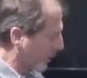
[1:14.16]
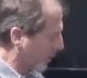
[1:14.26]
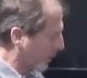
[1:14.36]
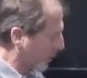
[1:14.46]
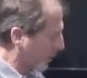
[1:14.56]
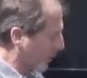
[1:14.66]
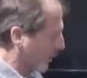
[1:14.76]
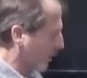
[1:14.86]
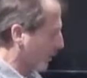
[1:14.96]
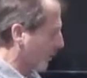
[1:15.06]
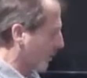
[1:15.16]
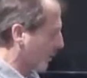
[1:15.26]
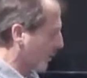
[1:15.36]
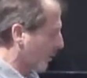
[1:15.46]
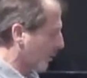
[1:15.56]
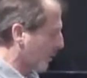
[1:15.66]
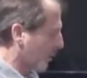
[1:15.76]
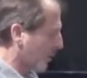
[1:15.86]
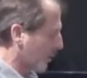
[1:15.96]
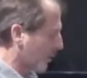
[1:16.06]

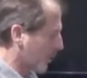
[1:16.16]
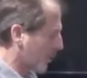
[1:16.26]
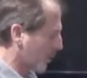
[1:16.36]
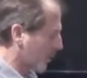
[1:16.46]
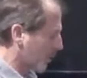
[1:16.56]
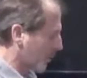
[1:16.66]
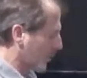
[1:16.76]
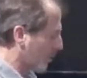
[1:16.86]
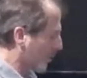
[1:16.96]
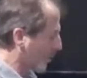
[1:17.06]
(no one is talking)